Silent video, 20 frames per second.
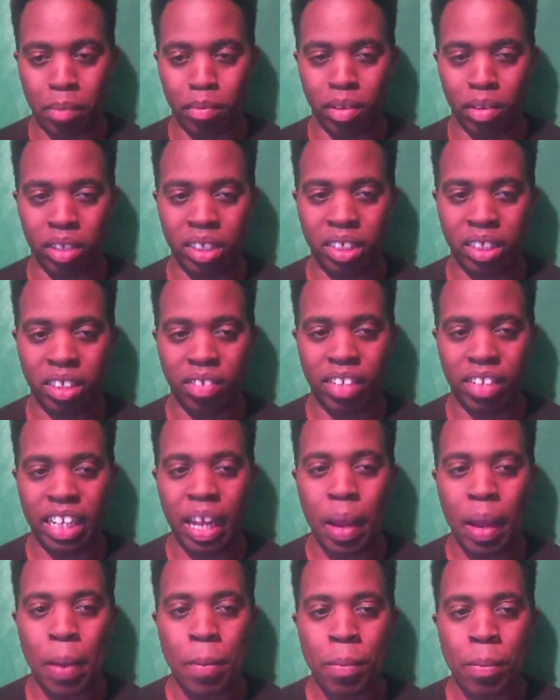bullied and stuff like
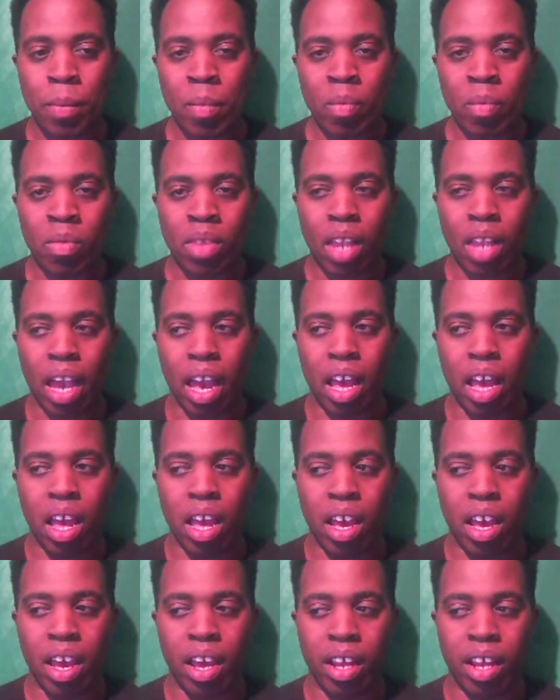that,
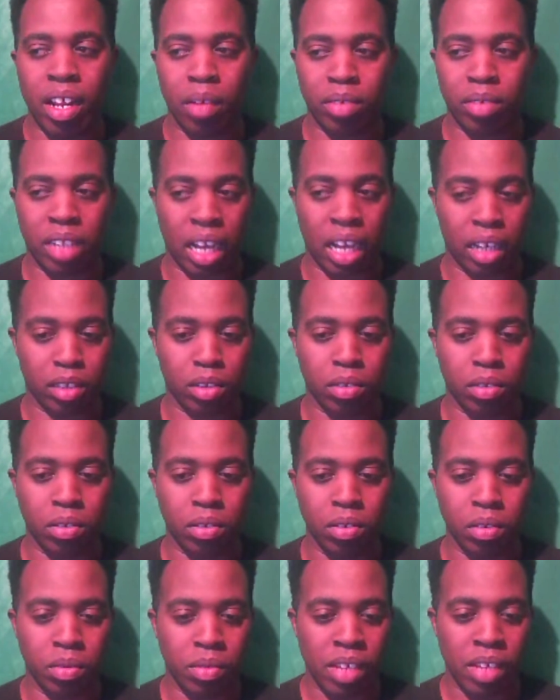and I was in high
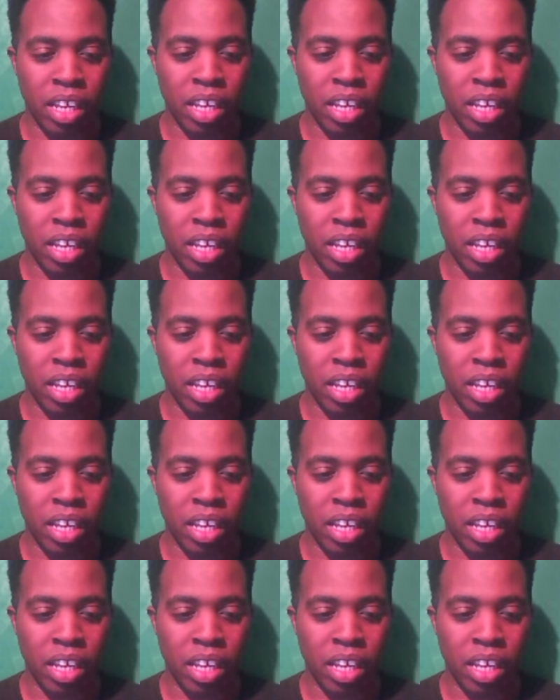school.